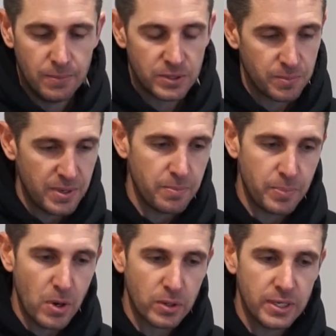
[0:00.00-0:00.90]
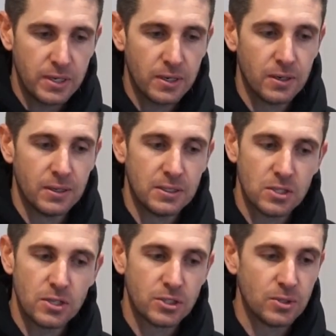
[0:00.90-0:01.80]
It's a bit bulkier. It's
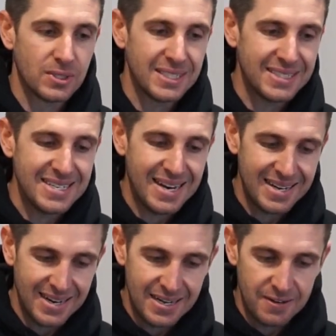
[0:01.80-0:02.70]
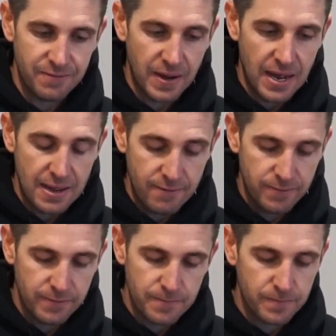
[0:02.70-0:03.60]
also
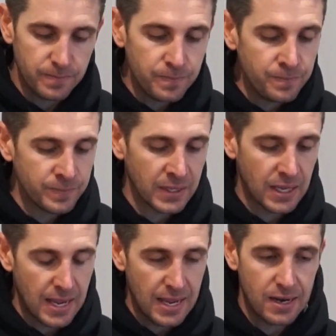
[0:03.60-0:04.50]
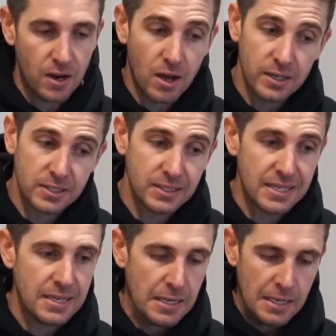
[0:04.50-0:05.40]
$69.95. And
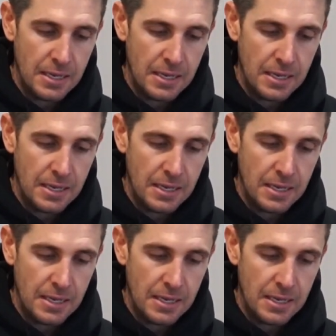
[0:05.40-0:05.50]
honestly,